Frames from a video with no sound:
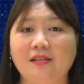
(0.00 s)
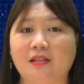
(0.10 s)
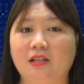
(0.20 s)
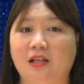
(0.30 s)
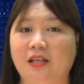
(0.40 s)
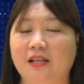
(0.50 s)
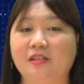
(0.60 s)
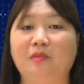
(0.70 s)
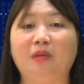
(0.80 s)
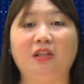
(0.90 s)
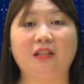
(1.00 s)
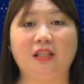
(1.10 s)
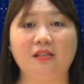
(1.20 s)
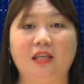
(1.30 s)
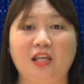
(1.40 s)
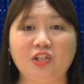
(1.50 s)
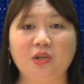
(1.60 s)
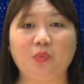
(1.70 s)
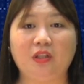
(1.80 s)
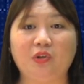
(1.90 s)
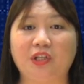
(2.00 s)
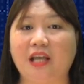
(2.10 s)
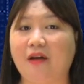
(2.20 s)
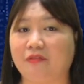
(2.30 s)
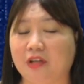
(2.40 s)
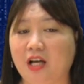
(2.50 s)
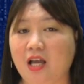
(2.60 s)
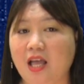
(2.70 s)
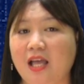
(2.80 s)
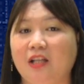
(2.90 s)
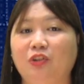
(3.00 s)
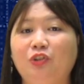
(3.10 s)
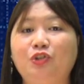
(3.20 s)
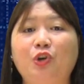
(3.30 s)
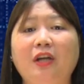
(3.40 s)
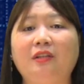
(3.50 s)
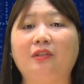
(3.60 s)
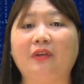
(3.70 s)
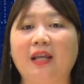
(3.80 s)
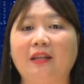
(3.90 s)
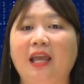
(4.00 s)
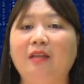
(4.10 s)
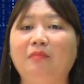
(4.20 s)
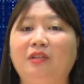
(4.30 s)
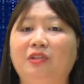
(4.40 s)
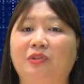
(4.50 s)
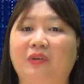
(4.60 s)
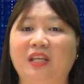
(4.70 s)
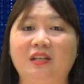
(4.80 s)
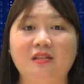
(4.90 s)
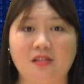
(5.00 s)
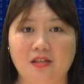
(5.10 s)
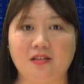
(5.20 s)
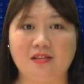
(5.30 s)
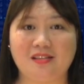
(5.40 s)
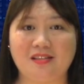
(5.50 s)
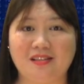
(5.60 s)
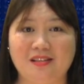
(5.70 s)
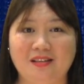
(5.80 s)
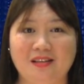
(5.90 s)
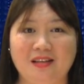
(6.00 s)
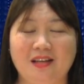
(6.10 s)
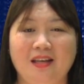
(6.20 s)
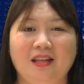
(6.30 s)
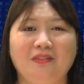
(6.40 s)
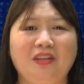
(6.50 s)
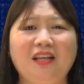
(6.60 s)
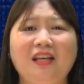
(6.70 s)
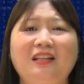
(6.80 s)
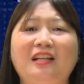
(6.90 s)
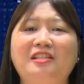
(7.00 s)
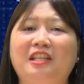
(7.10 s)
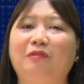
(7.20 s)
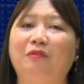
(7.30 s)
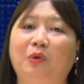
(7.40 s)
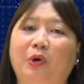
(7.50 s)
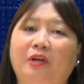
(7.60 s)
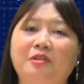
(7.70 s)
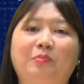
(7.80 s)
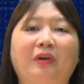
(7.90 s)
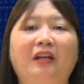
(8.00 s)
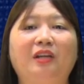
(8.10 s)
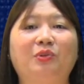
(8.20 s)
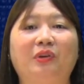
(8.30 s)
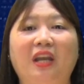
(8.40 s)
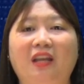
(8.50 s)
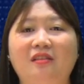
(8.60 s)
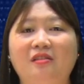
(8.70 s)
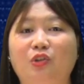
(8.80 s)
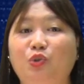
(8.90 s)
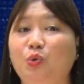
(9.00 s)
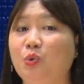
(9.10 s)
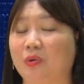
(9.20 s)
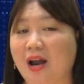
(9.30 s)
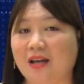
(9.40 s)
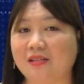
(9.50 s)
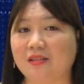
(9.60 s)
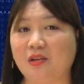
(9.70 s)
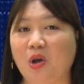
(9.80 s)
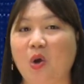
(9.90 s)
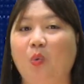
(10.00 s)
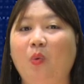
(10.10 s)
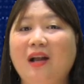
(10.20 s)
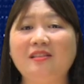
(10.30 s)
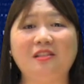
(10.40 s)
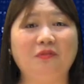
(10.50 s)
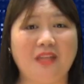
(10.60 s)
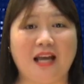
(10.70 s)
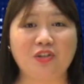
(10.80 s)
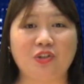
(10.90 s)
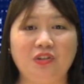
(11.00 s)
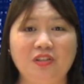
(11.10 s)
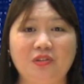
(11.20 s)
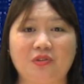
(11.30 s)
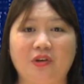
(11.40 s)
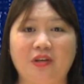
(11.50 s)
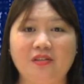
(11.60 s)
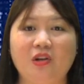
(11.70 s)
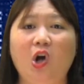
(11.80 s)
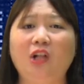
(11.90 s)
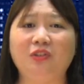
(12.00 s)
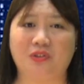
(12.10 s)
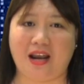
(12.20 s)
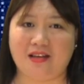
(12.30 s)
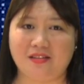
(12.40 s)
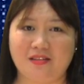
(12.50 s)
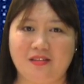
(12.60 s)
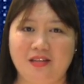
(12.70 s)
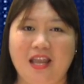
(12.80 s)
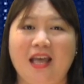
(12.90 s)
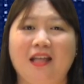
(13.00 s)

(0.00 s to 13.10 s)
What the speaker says: as it connects the Middle East Asia with North Africa, to join the Red and Mediterranean Seas. Thinking that seafloor spreading creates new crust, while subduction destroys old crust,